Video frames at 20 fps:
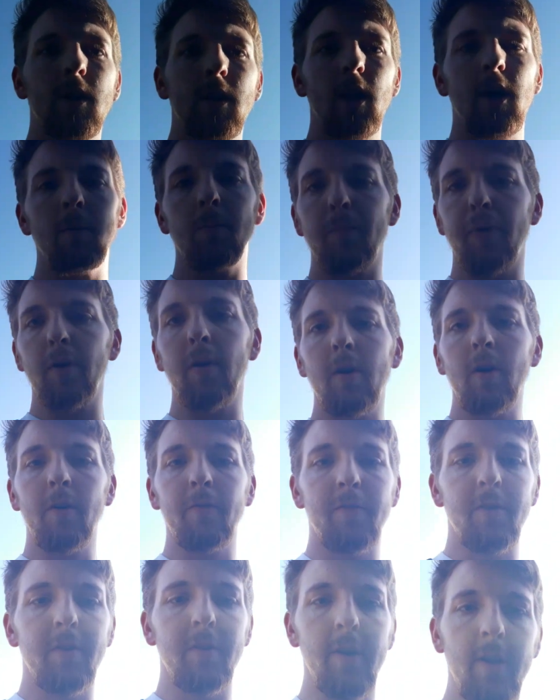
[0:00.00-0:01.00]

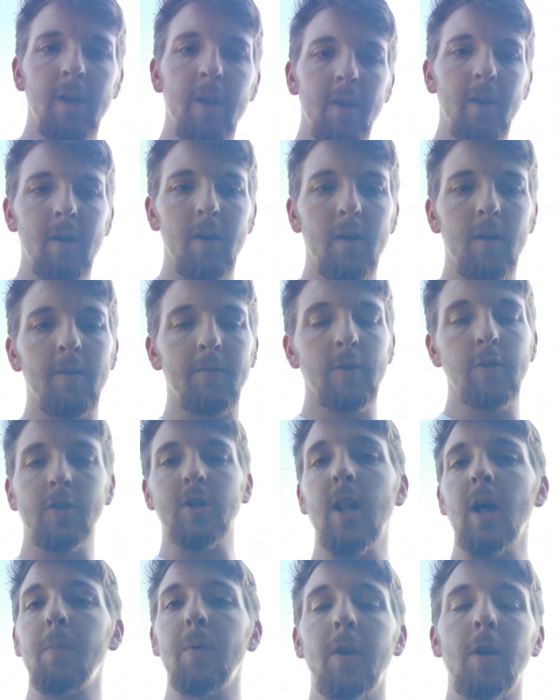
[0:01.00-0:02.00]
of us
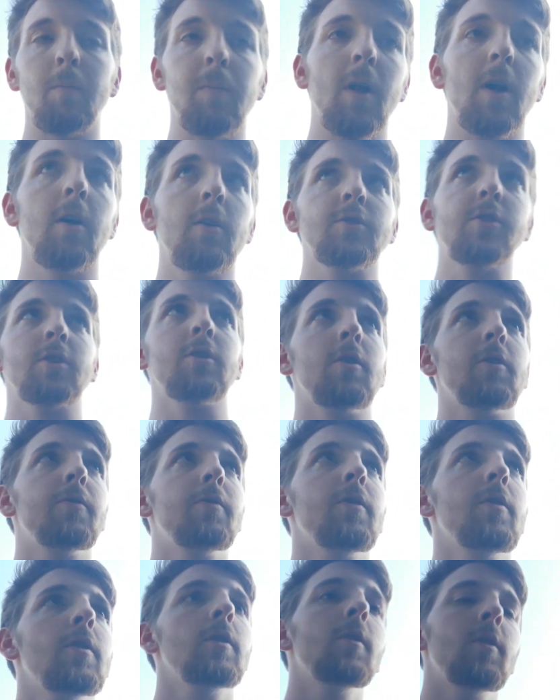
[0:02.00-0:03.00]
clapping the players
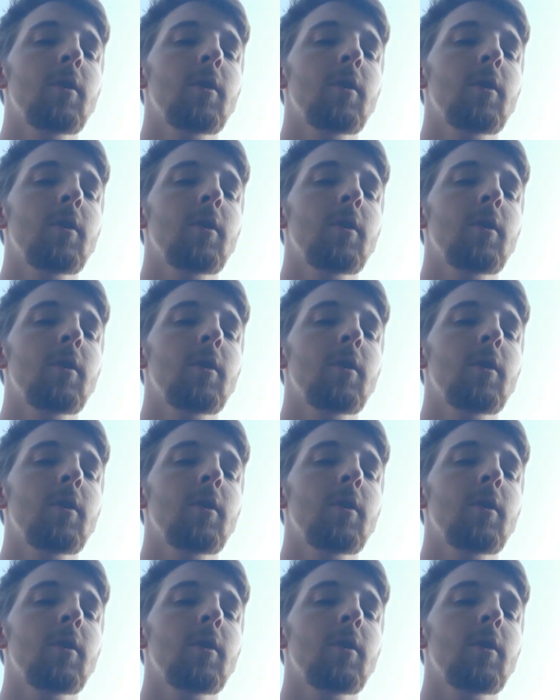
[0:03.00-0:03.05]
off.